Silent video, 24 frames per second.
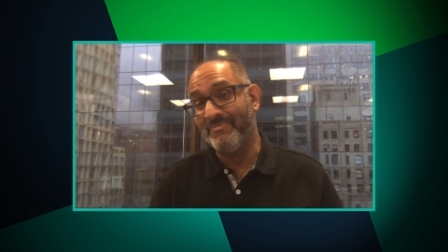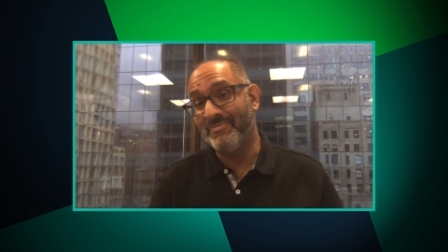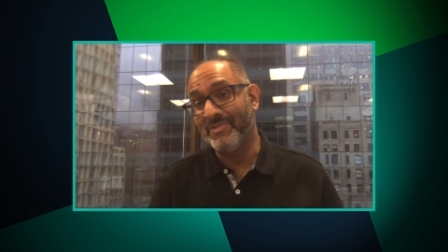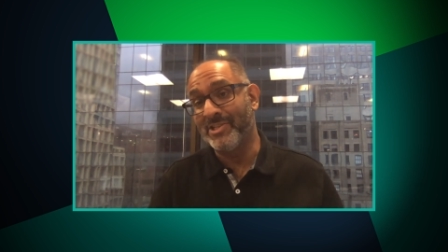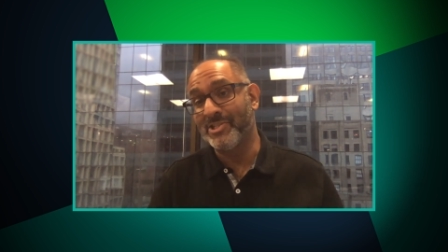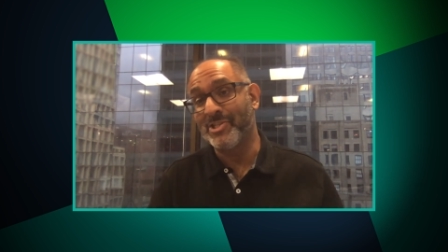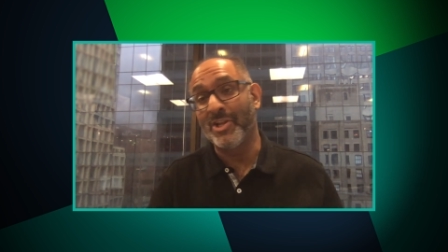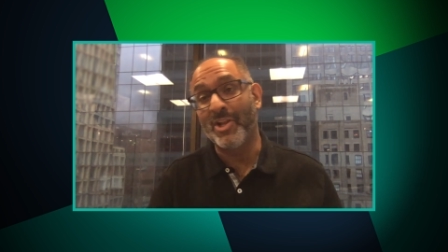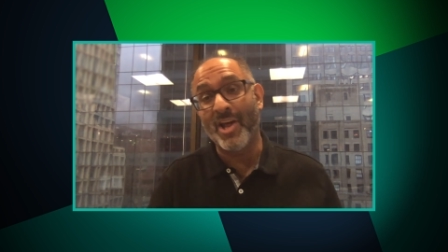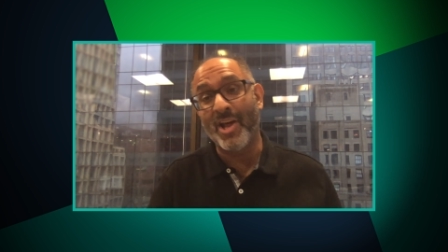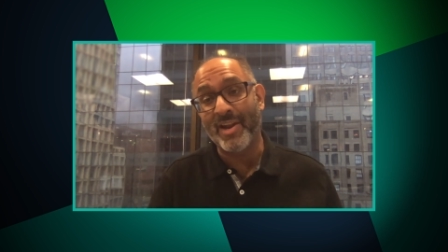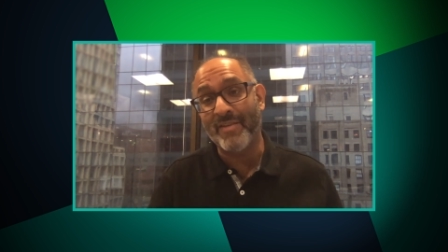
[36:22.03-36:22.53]
There's
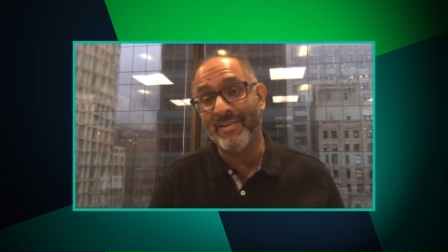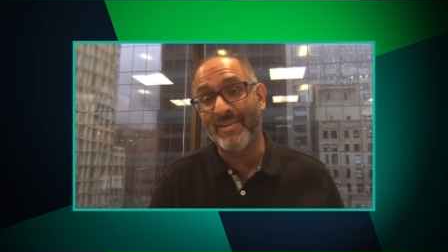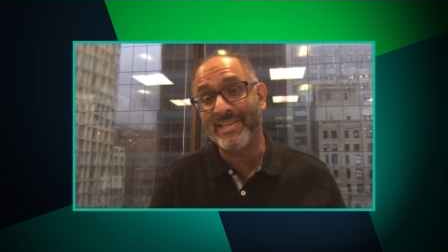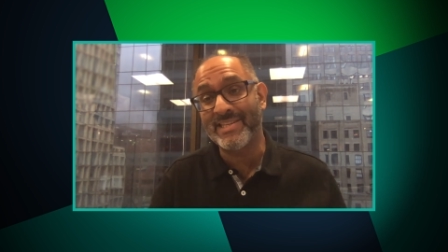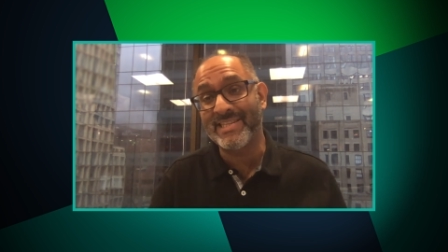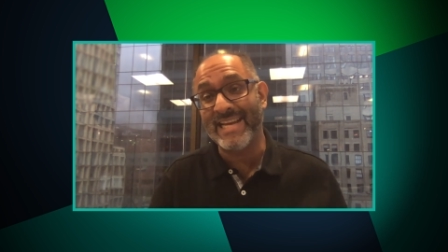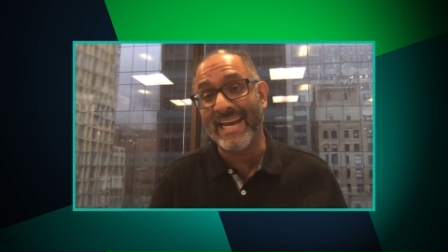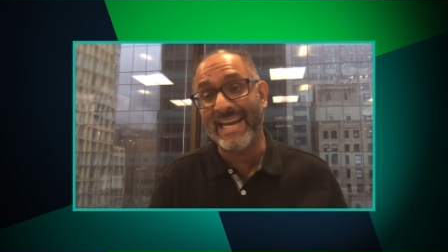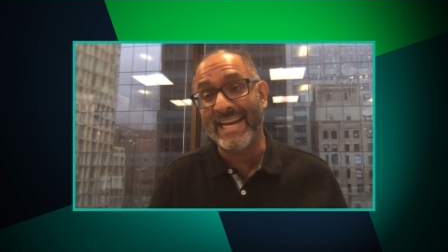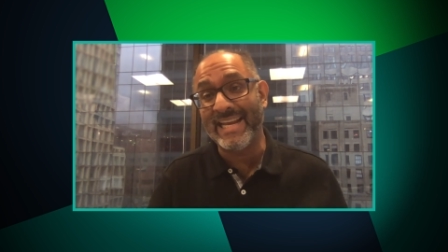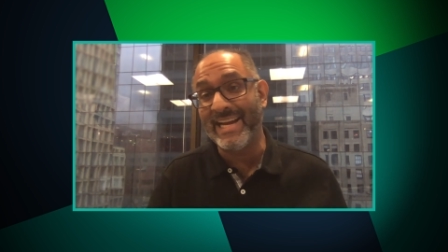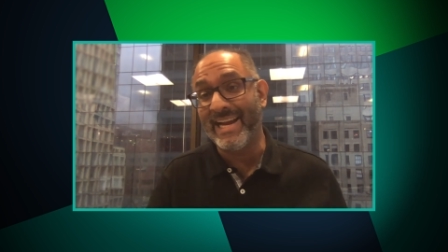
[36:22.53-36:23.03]
a lot of
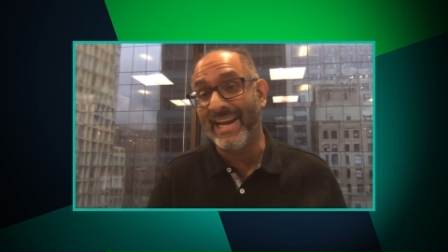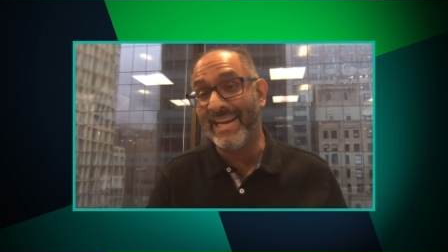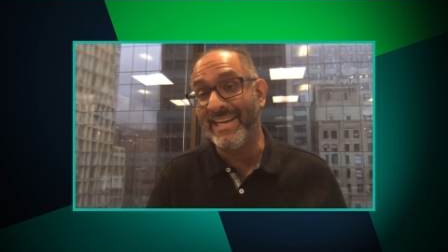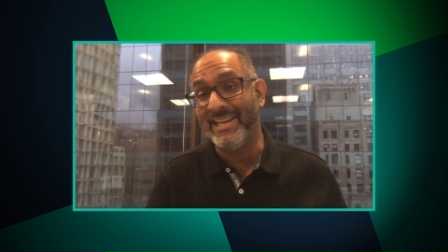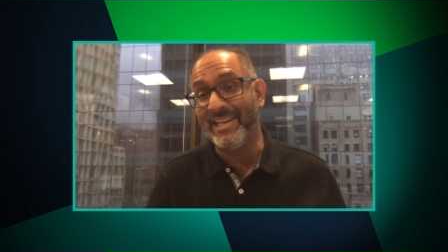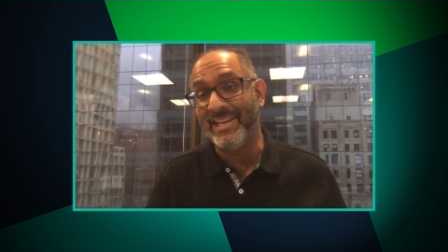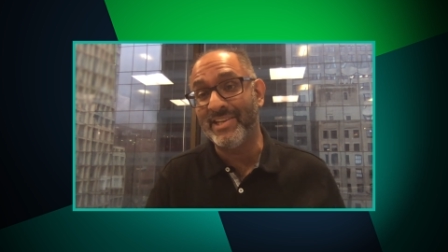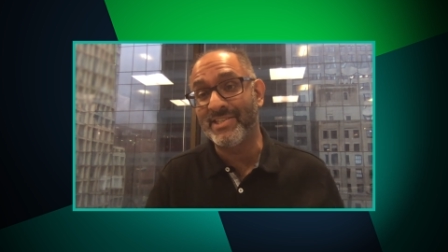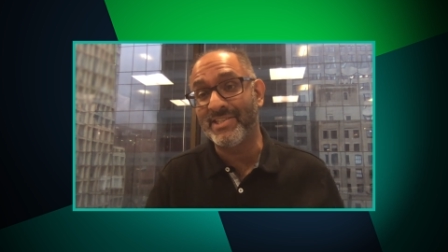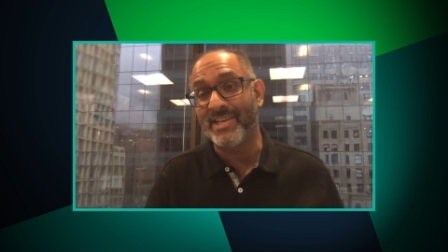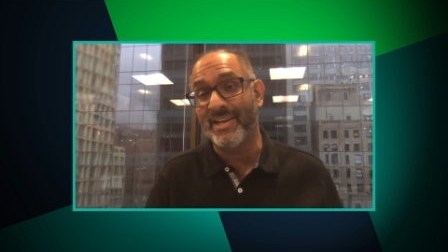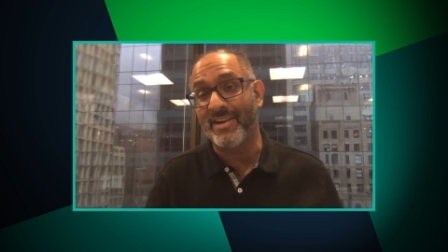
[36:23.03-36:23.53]
exciting
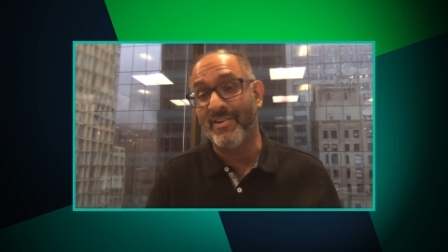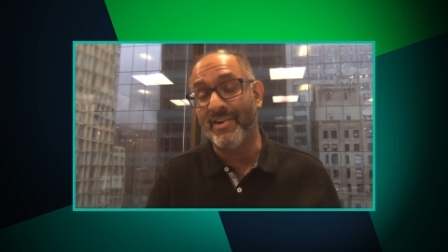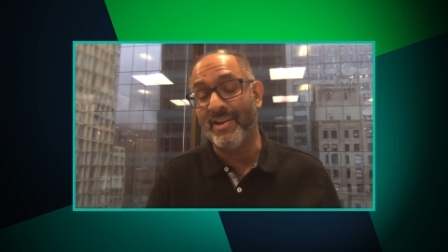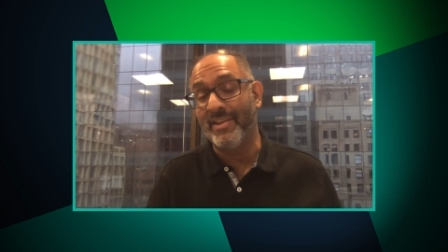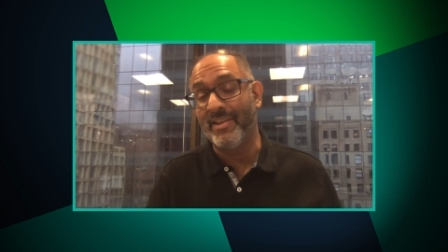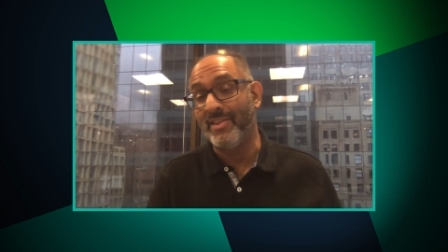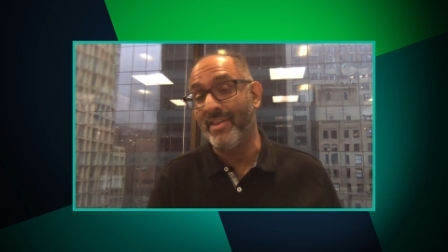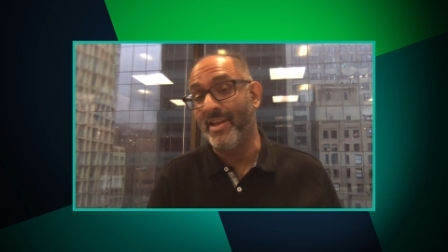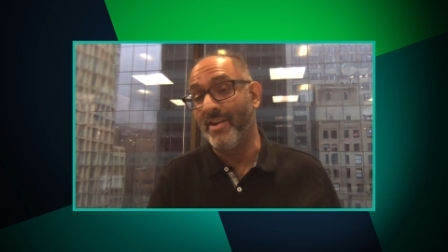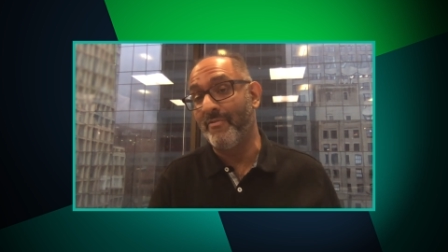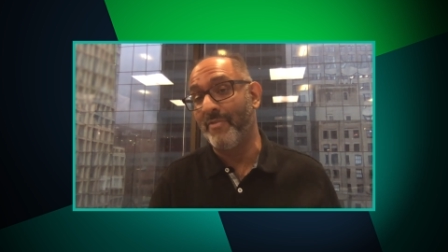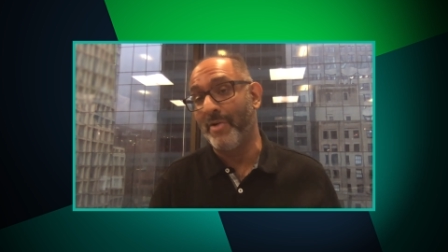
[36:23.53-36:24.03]
ideas that are
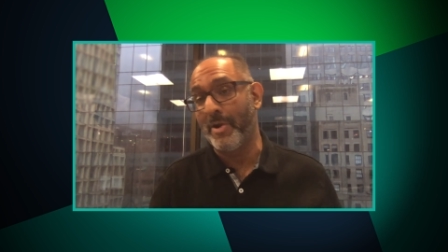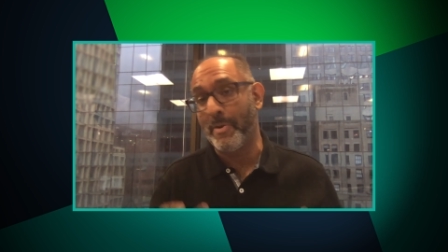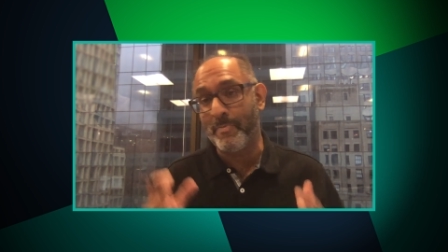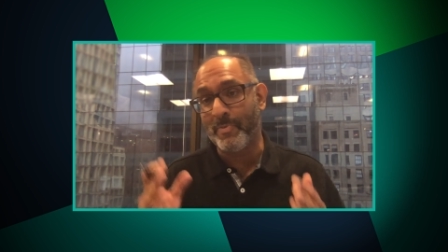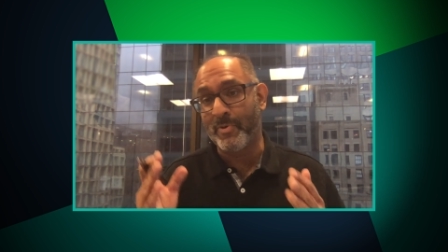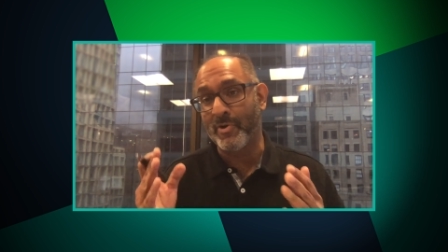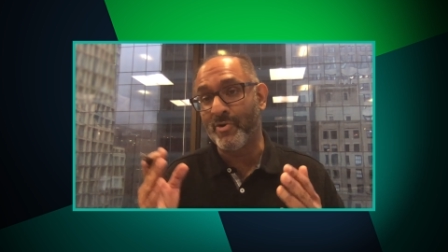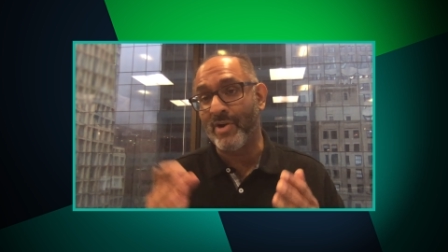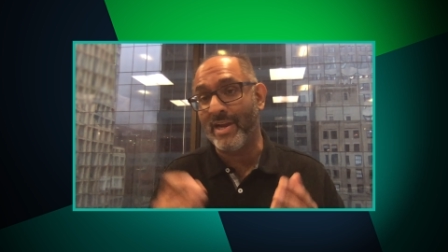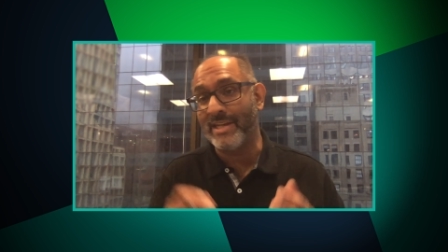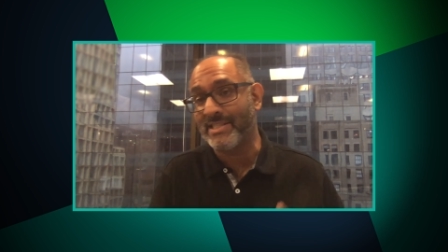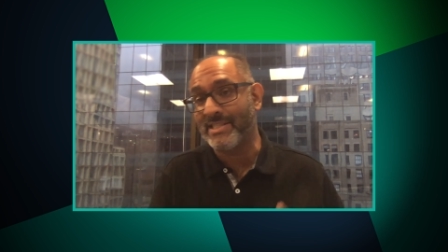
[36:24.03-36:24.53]
in there, very
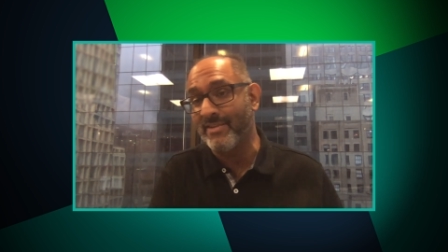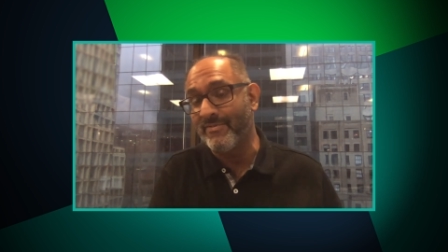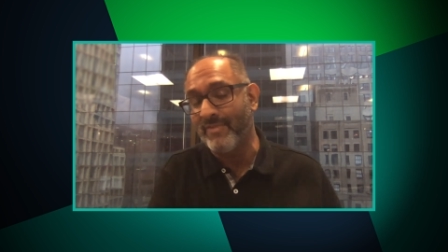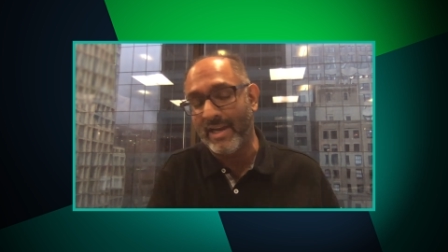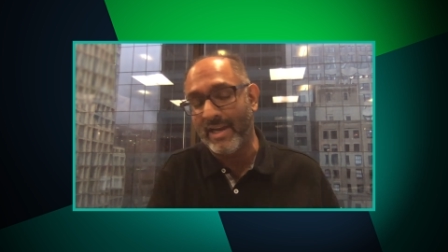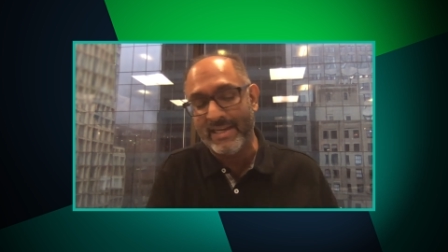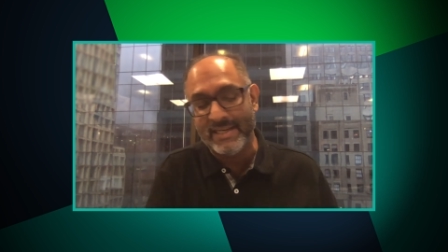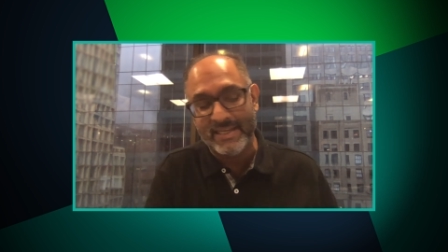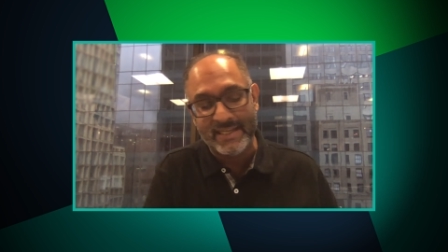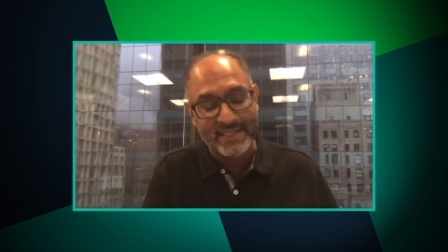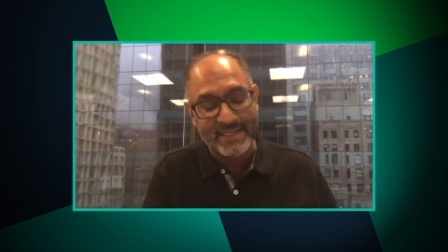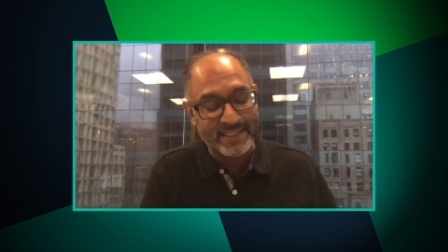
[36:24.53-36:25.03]
progressive
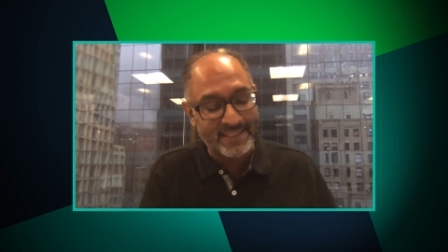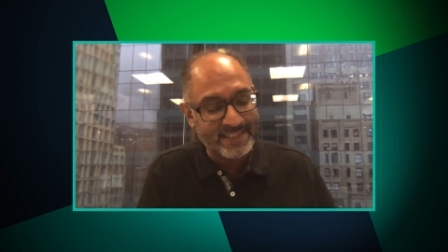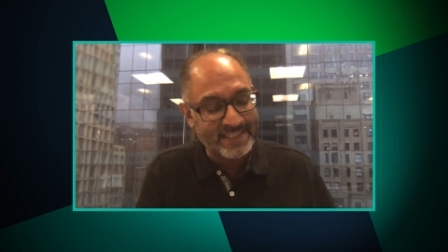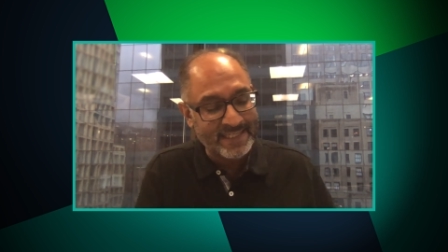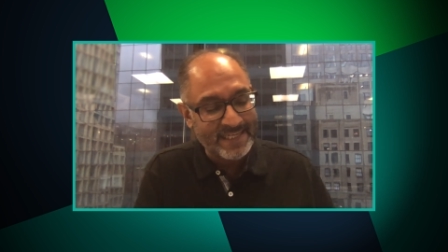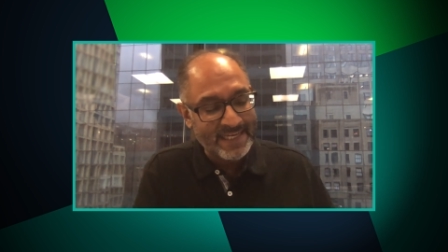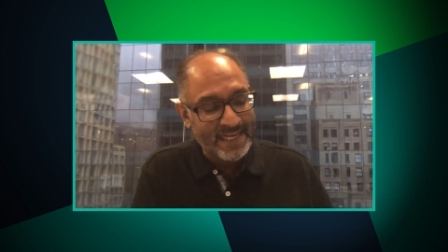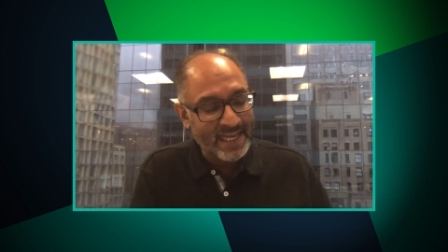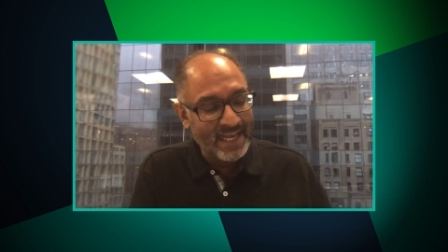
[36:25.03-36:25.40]
ideas.